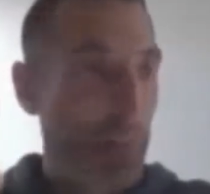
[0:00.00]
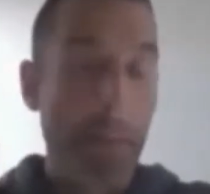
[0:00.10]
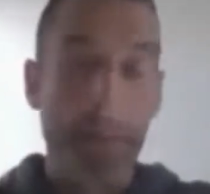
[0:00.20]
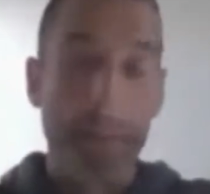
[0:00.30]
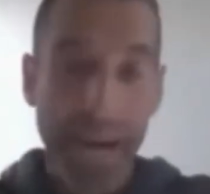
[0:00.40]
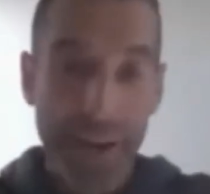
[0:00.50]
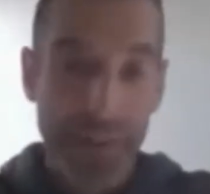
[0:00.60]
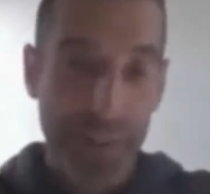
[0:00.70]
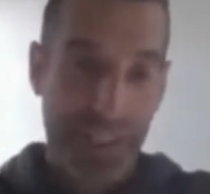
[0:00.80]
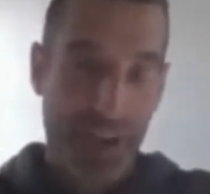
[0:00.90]
but
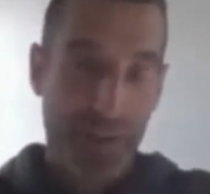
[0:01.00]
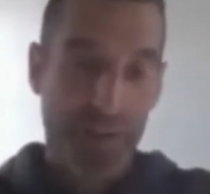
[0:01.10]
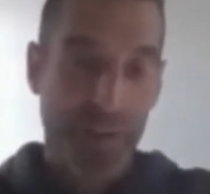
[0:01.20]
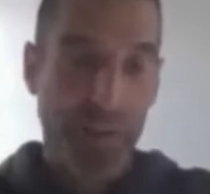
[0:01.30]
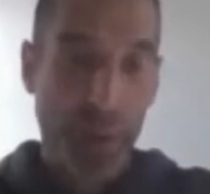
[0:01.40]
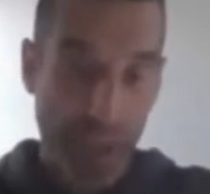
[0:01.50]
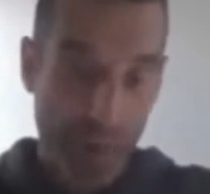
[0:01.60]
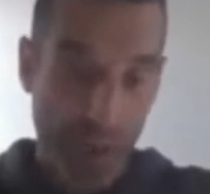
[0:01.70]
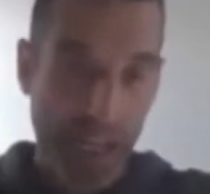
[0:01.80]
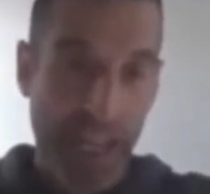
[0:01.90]
better results than what they
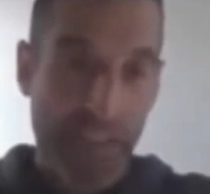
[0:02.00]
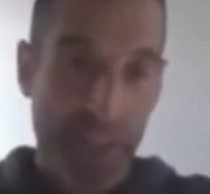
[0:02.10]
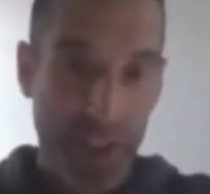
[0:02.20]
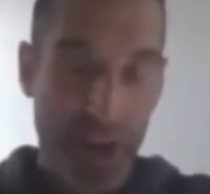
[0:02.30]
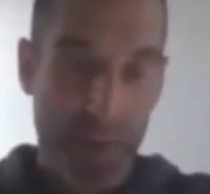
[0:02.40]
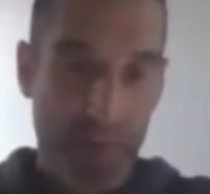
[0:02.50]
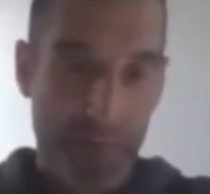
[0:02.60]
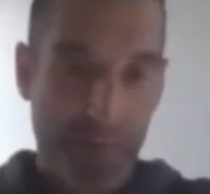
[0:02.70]
were getting at the gym.